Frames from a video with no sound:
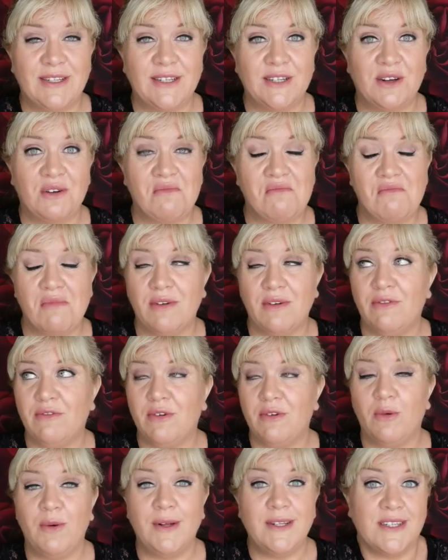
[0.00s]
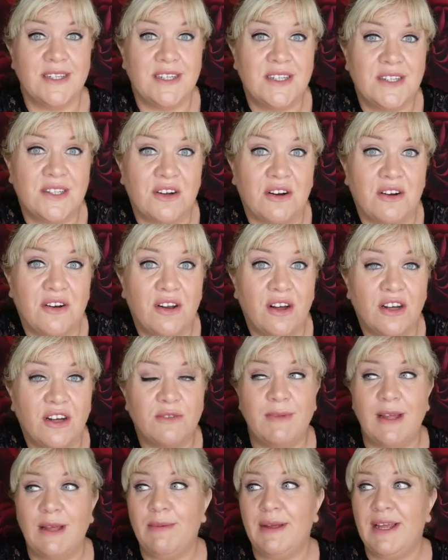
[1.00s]
So coincidence or not,
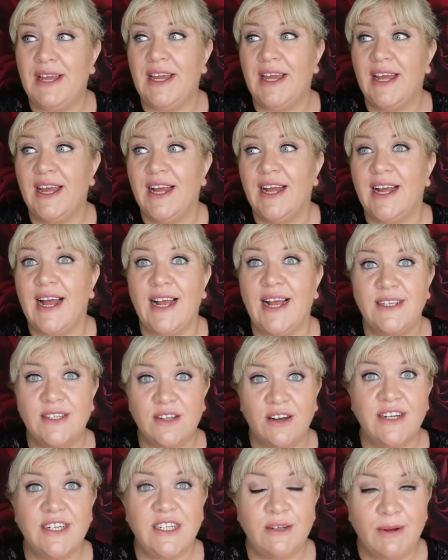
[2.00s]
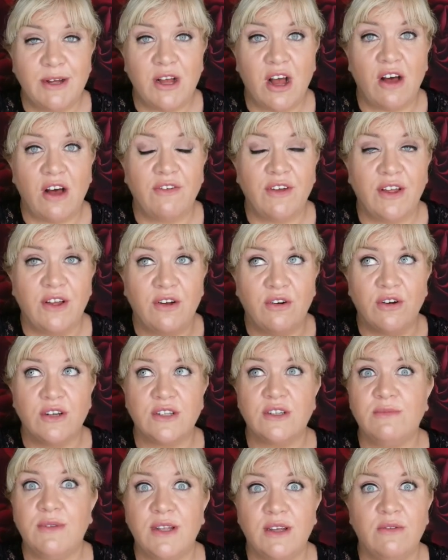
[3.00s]
maybe anxiety about coughing or
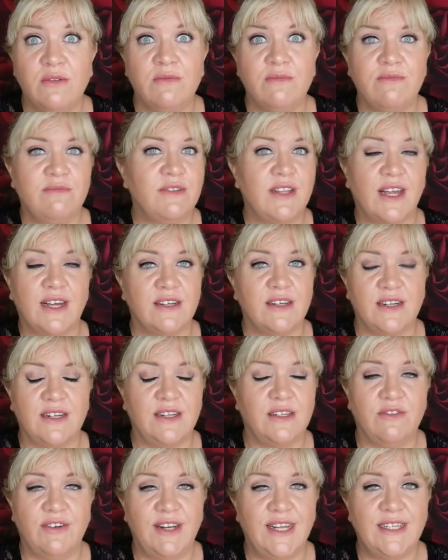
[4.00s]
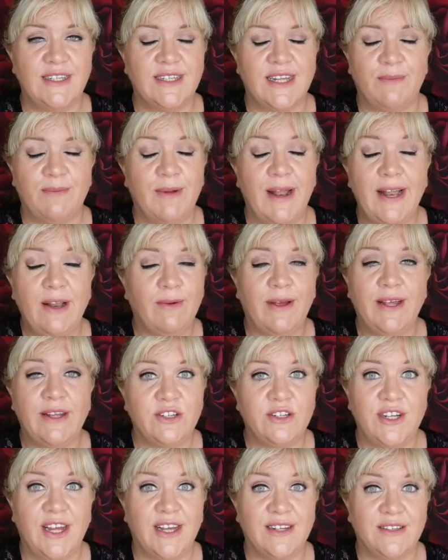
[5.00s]
something that it's released that, but anyway,
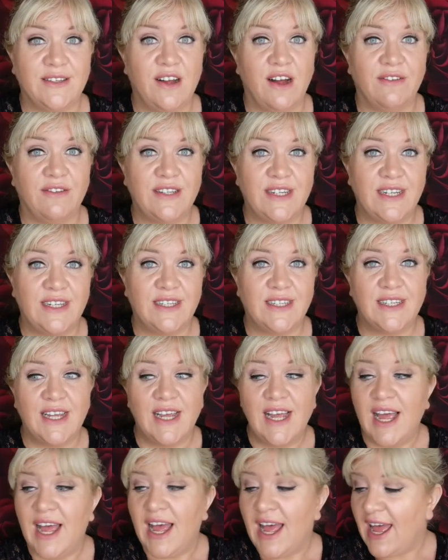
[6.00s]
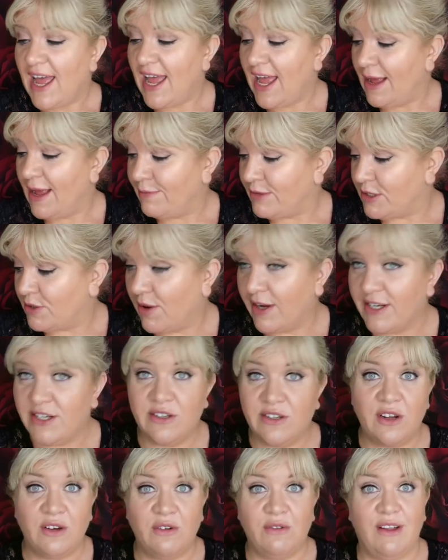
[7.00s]
she hasn't coughed since. So I
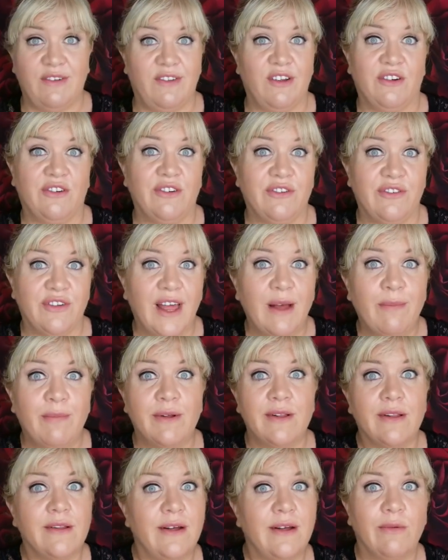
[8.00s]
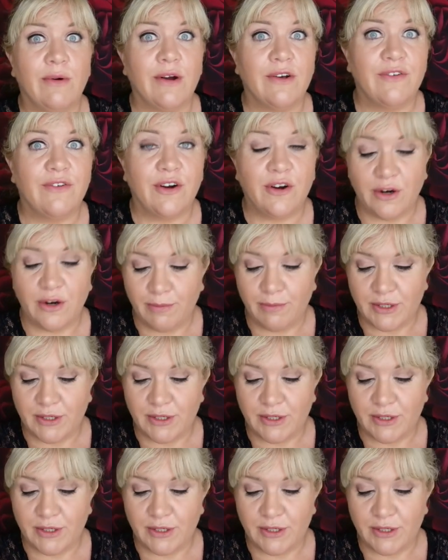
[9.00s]
don't know if they're good for that, but it worked for her.